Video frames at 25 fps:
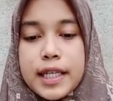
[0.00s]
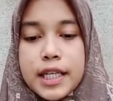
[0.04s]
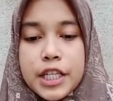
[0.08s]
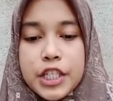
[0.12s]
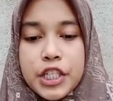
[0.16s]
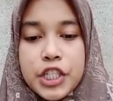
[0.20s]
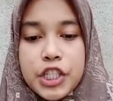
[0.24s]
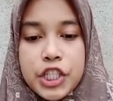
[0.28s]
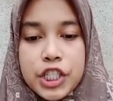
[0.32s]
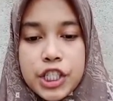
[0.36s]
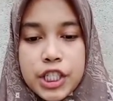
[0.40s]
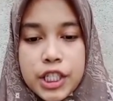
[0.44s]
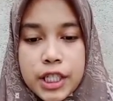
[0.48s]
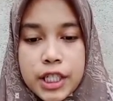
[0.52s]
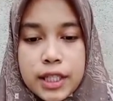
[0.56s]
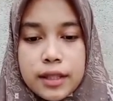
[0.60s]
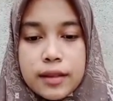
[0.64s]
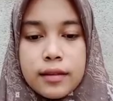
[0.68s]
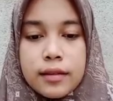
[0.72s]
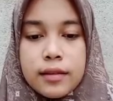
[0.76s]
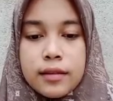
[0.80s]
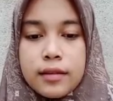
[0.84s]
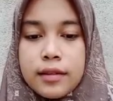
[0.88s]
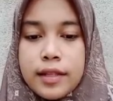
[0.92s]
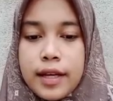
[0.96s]
a sheet
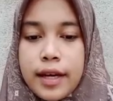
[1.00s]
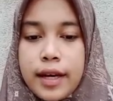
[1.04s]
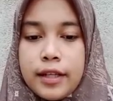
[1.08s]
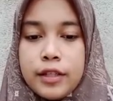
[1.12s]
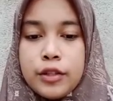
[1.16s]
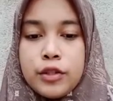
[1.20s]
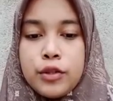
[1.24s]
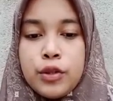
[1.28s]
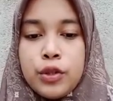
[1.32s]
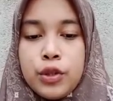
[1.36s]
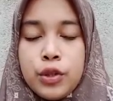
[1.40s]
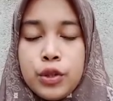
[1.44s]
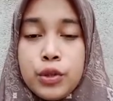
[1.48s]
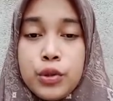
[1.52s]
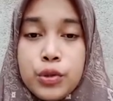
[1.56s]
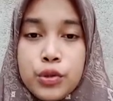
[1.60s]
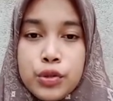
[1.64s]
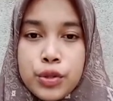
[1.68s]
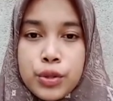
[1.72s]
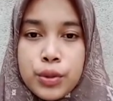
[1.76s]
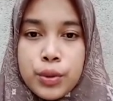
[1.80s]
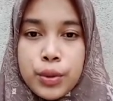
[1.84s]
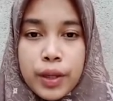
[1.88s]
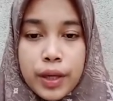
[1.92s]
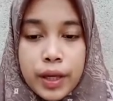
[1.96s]
that
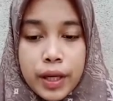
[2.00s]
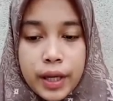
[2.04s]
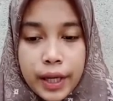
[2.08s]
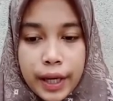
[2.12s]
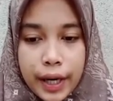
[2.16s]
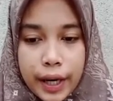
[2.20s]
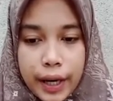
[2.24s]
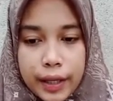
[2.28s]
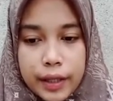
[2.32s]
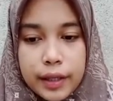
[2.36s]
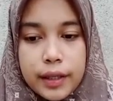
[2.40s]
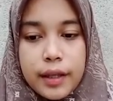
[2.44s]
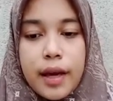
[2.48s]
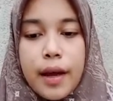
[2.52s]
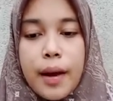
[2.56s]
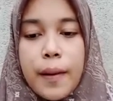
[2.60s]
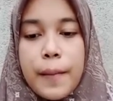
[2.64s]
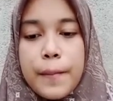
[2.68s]
used to grade